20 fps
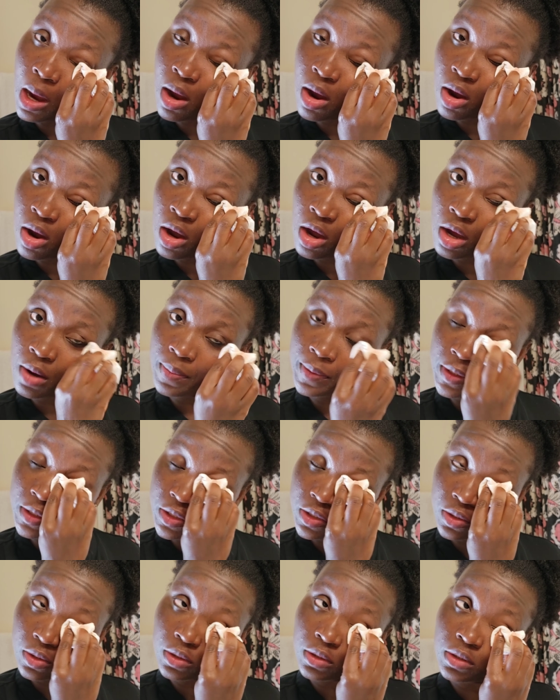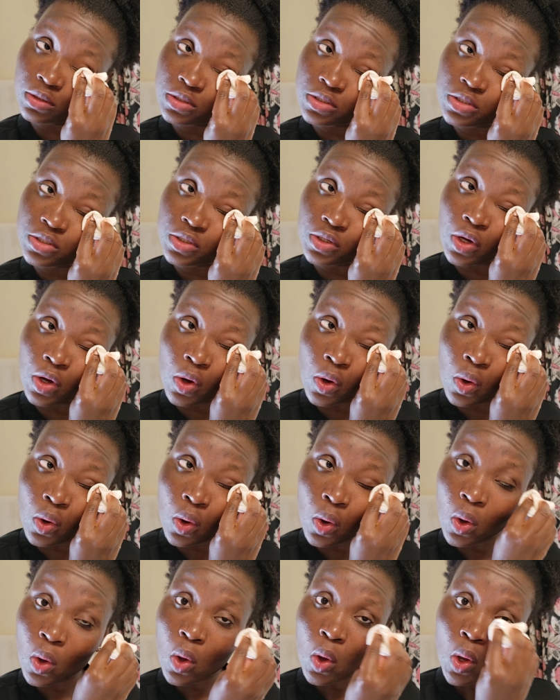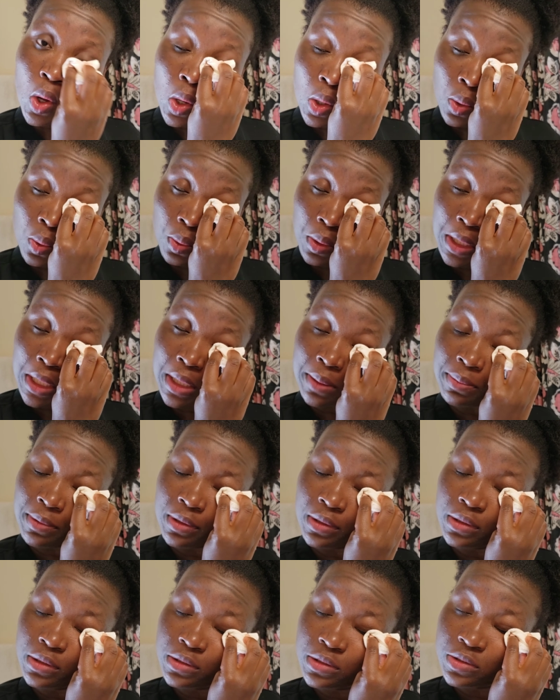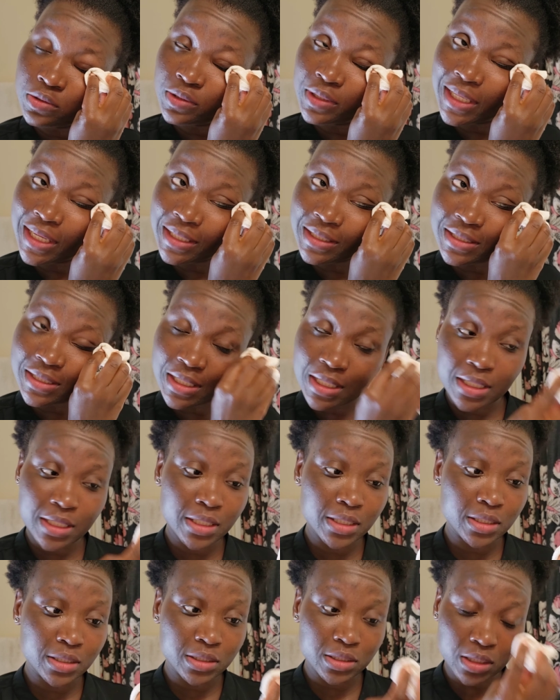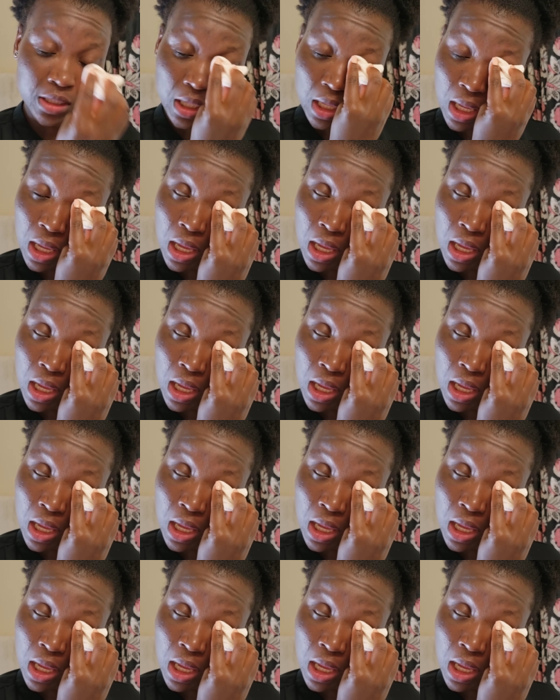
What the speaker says: almost gone. So what I'm gonna do next is